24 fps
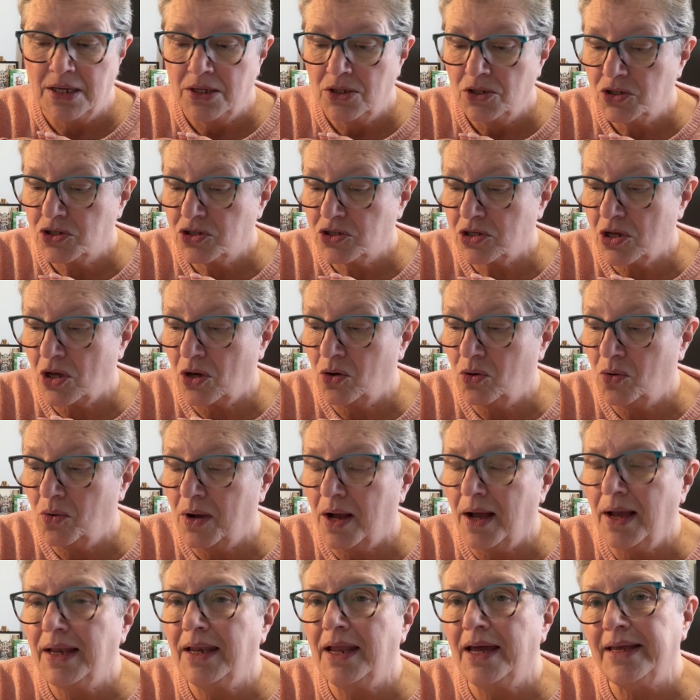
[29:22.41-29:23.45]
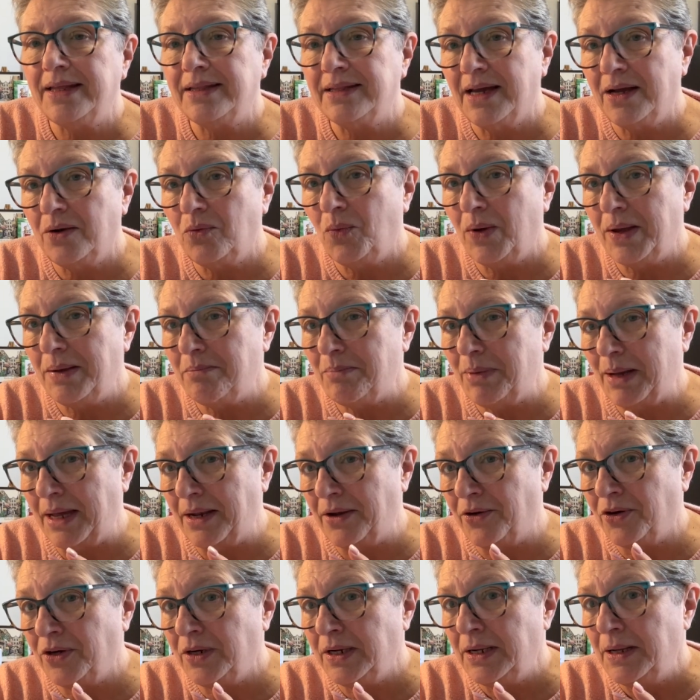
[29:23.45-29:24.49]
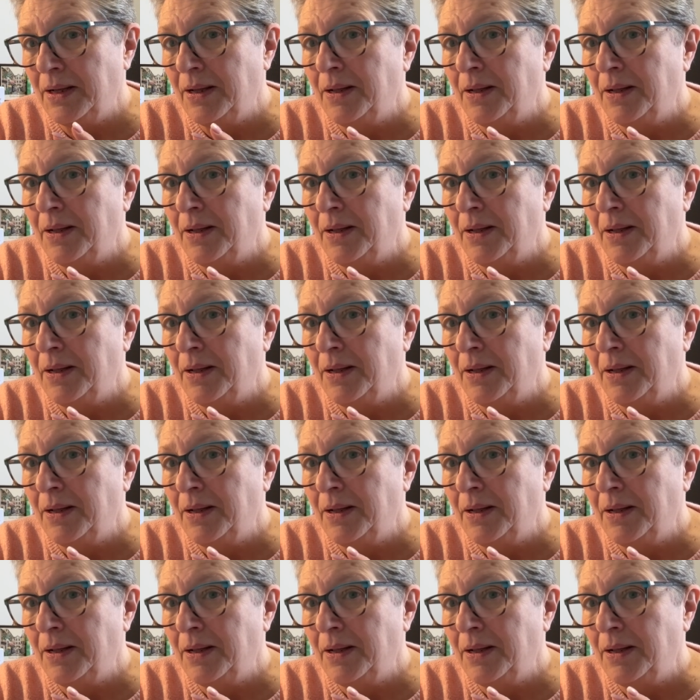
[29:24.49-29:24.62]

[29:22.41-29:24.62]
So I like that way better.